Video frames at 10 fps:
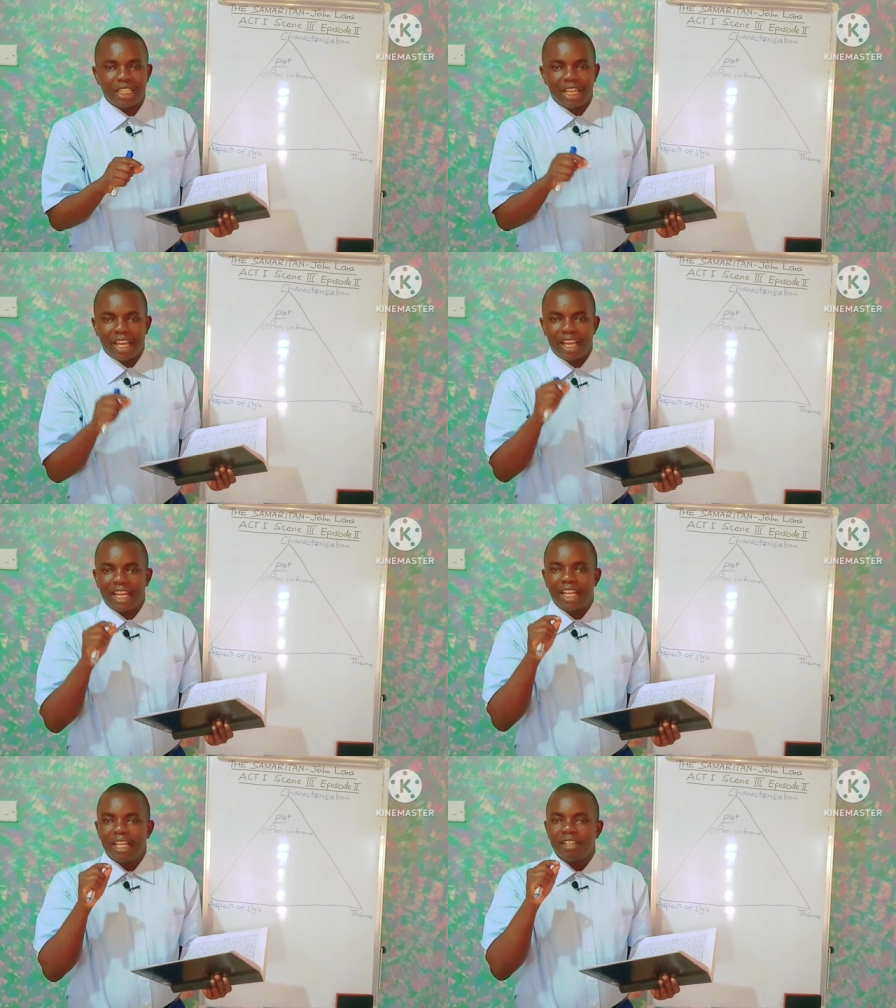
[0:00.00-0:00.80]
the
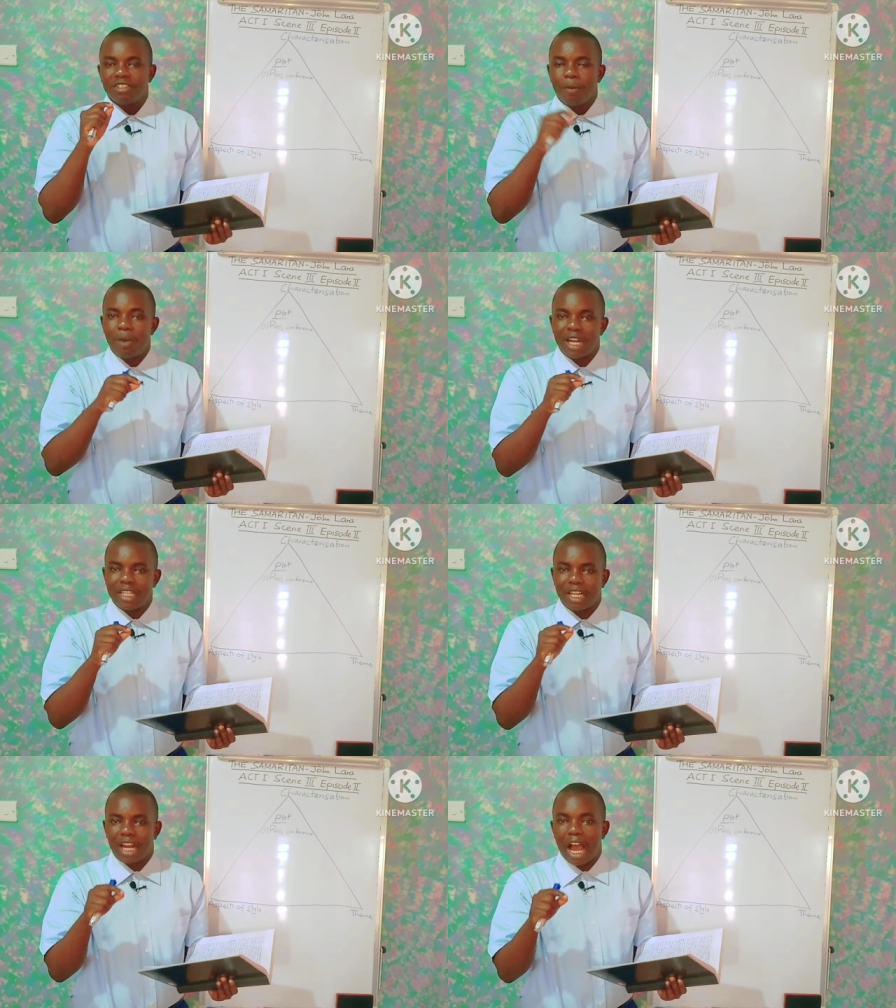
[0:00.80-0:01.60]

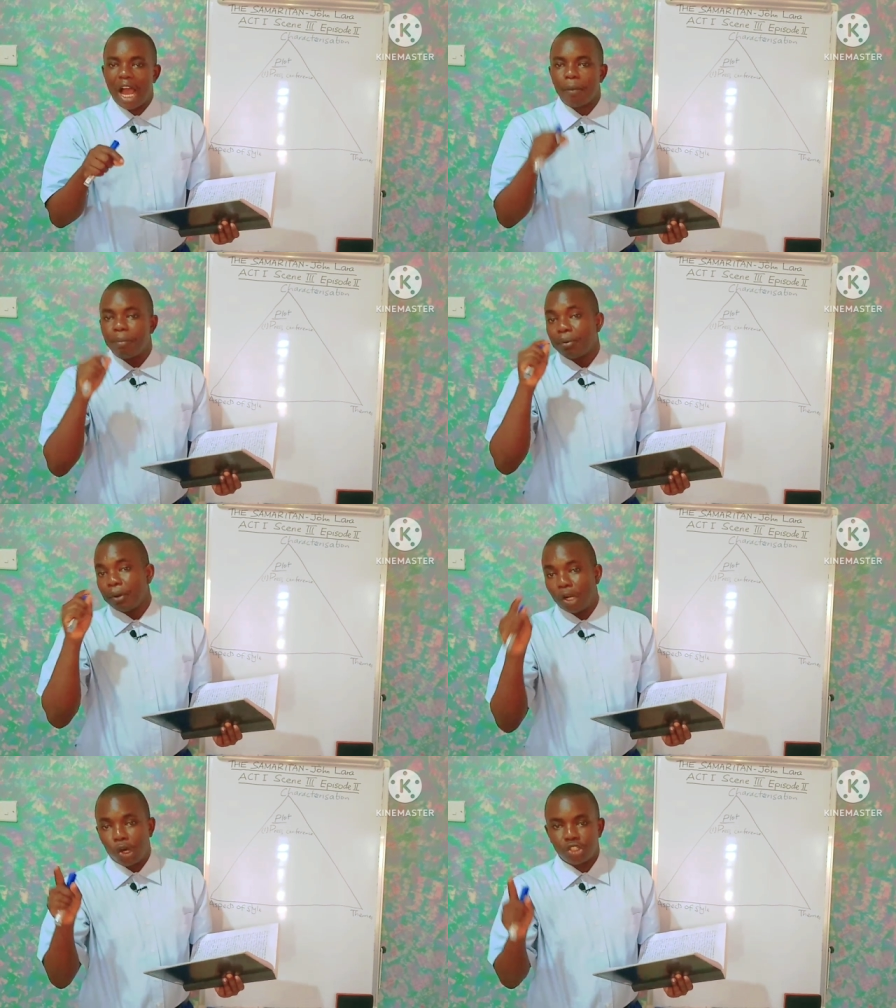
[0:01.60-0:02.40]
Samaritan app
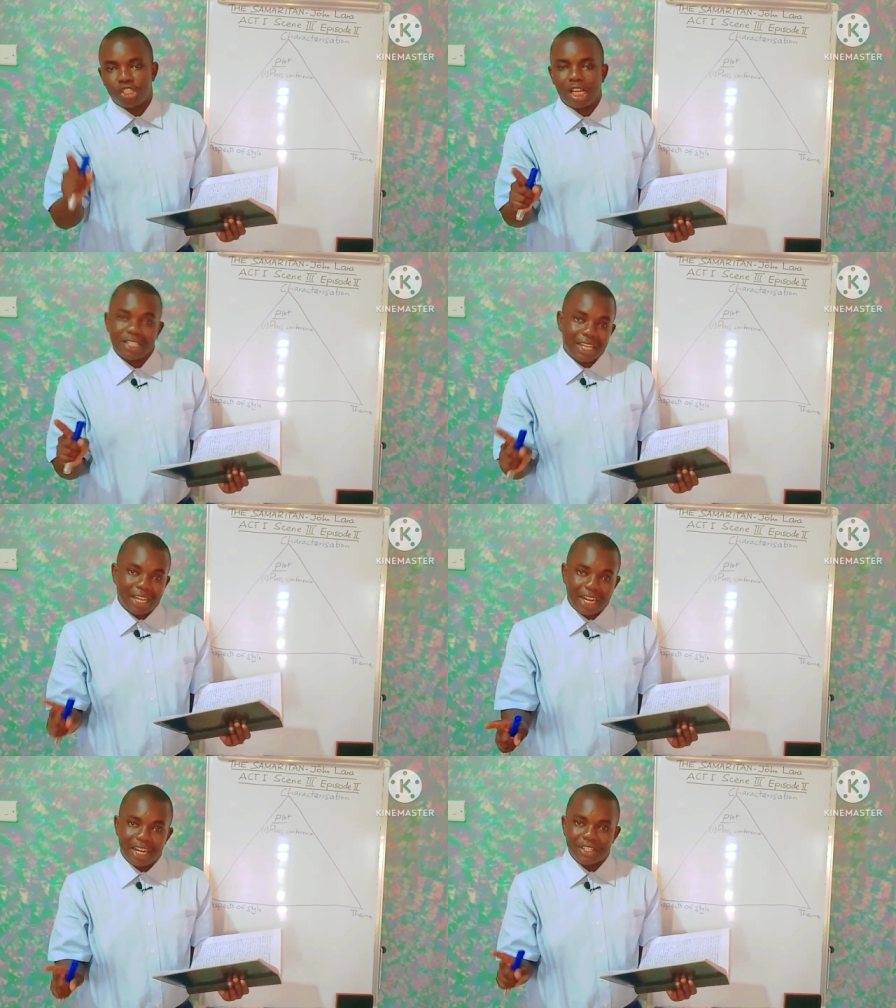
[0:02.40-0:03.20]
launch at
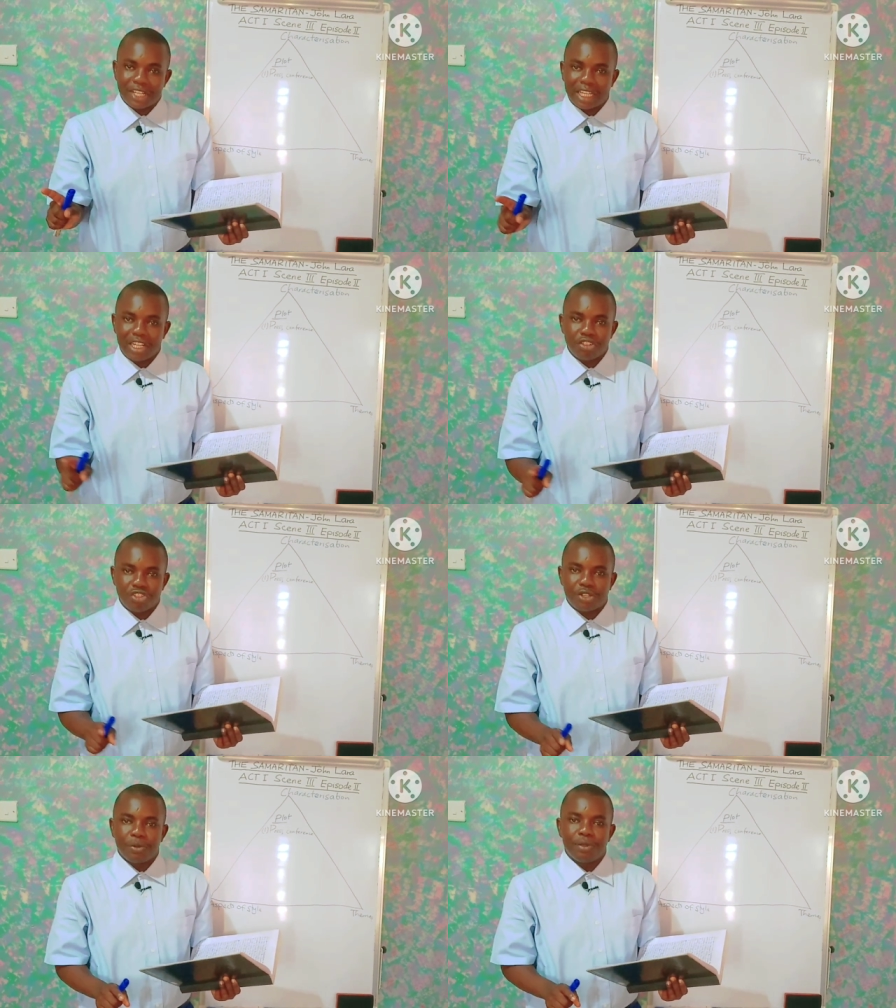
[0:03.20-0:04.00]
Sagrada Secondary
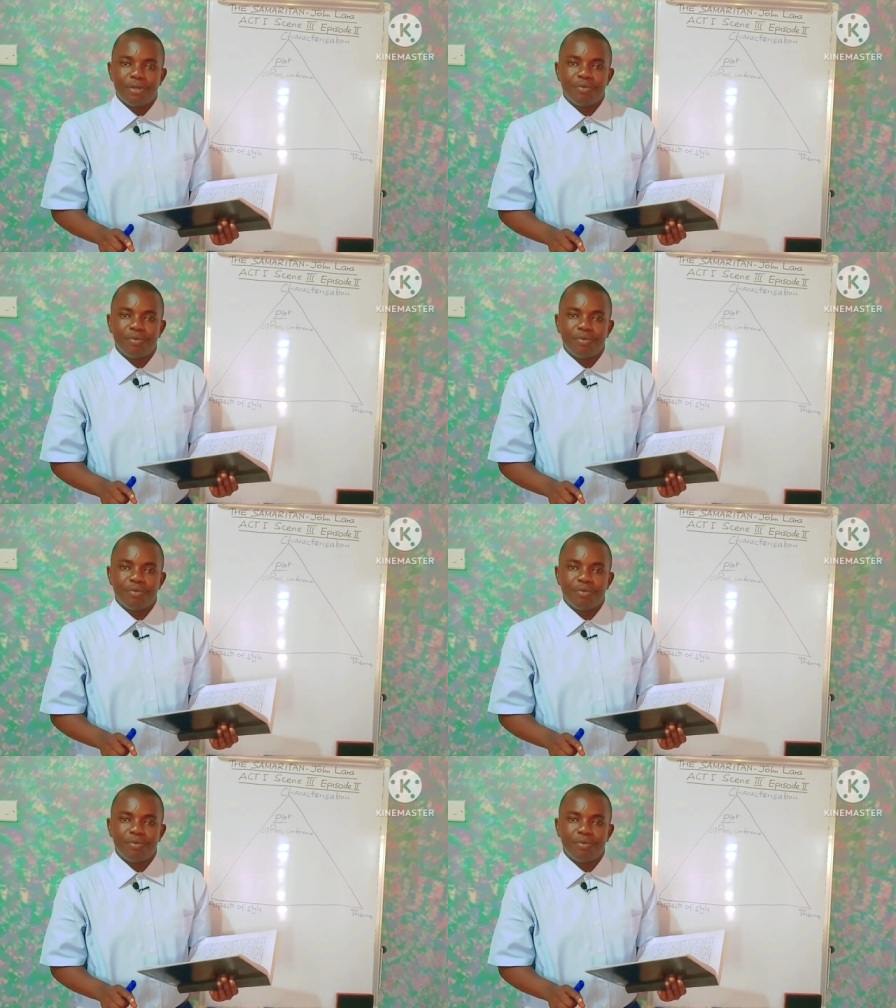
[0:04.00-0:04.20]
School.